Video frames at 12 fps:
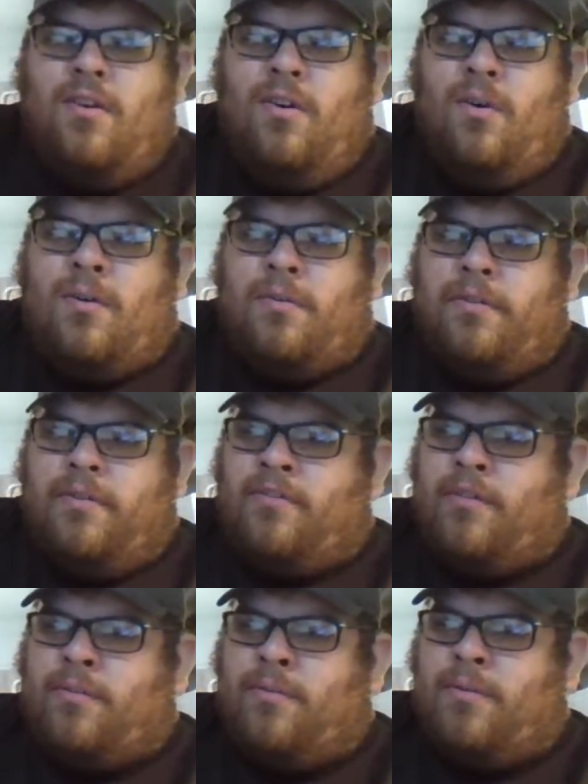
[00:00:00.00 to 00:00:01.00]
or
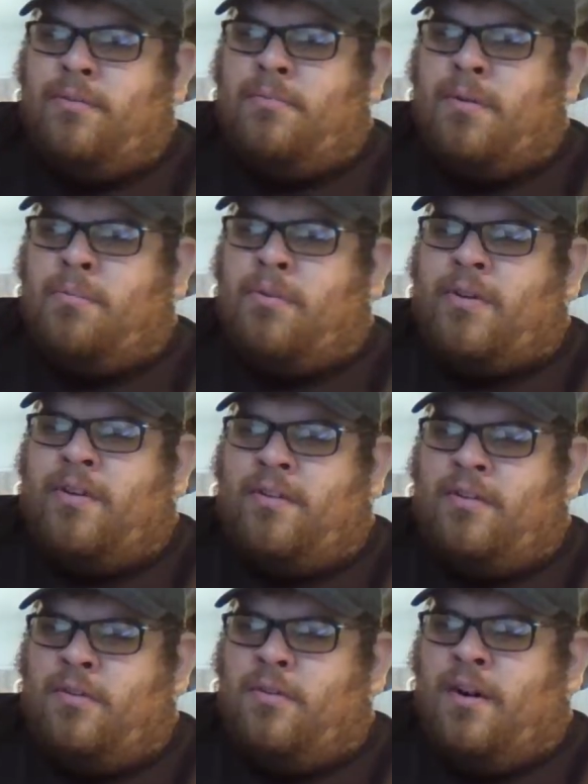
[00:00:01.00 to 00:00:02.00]
restrict what people can
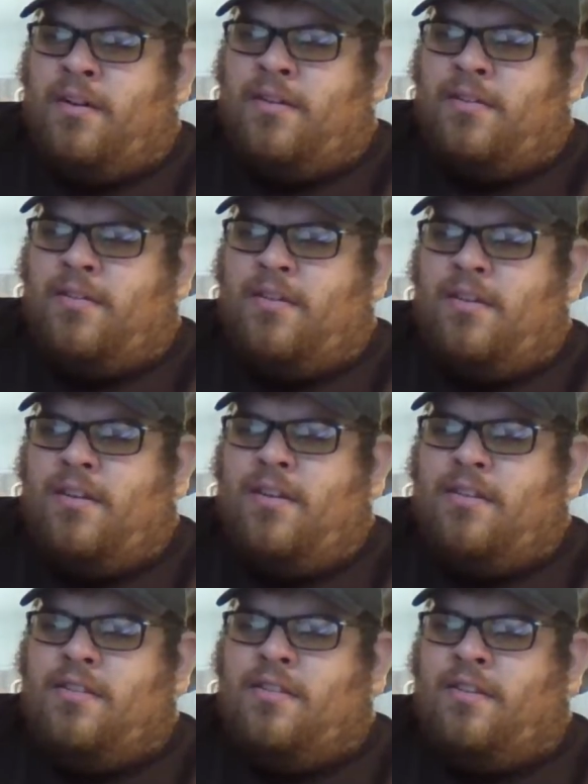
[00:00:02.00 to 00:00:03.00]
do on
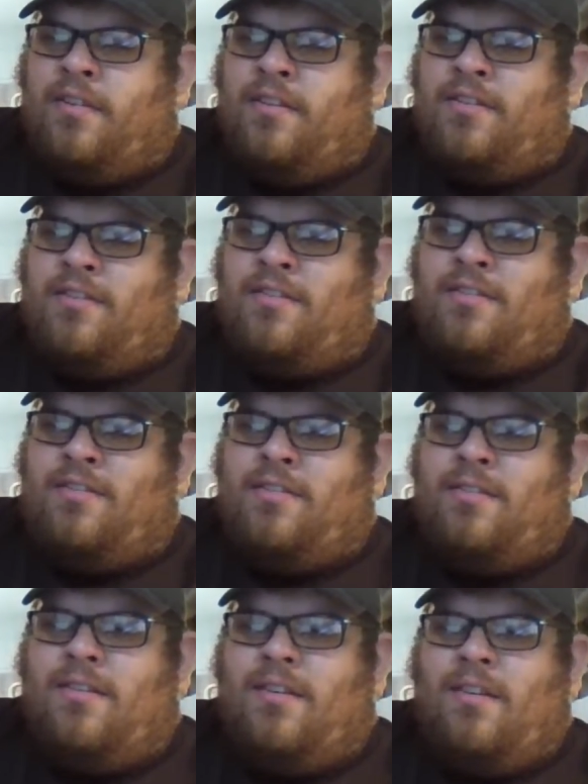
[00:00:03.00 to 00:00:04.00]
the devices.
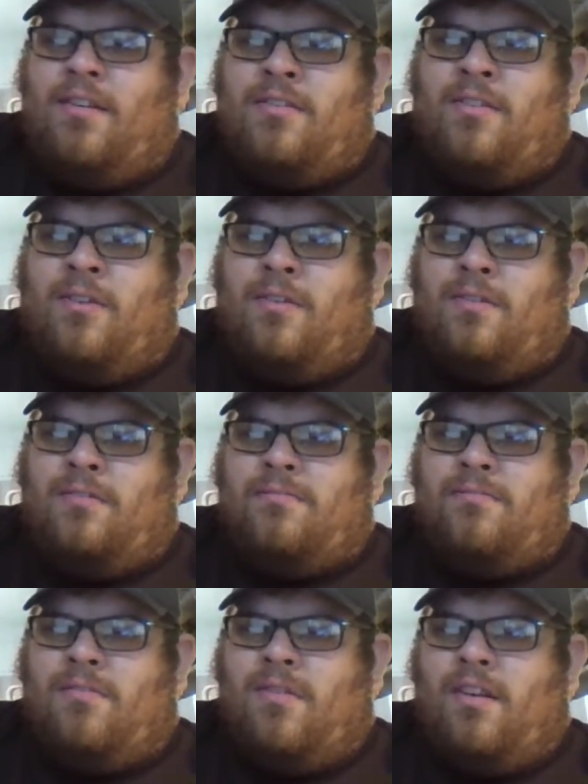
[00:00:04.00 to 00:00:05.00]
So
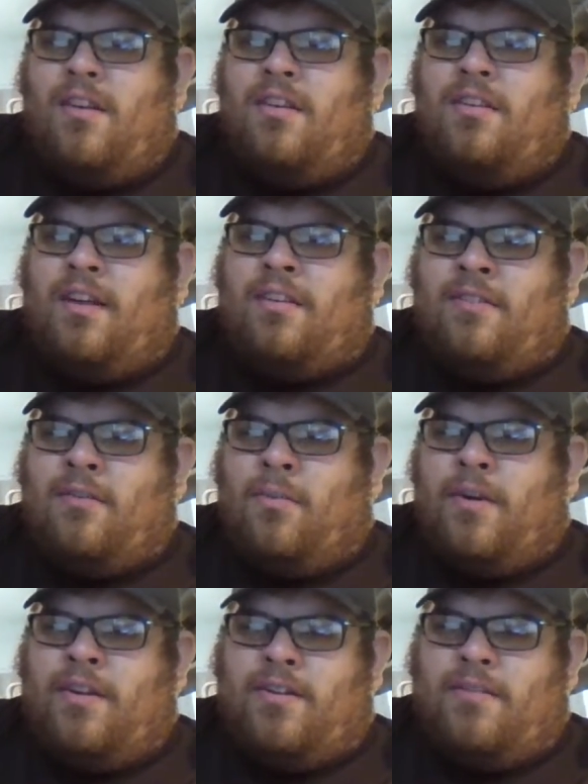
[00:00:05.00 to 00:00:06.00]
that's a
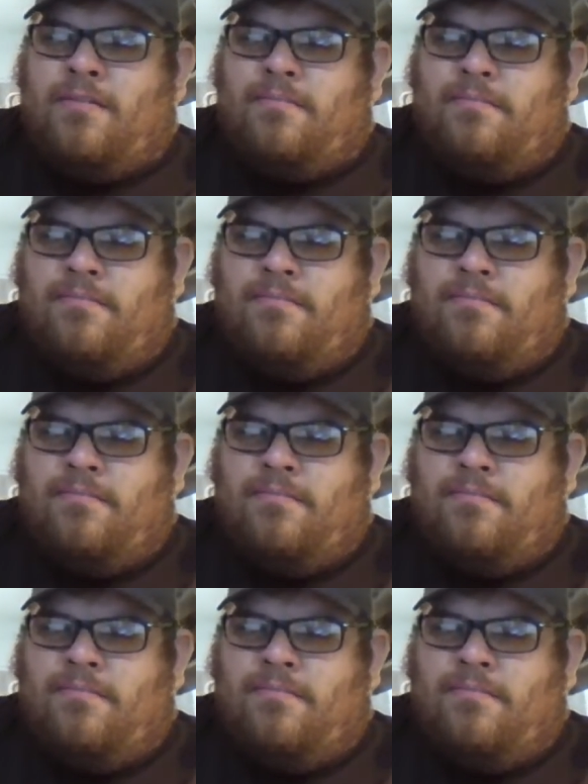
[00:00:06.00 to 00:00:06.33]
win.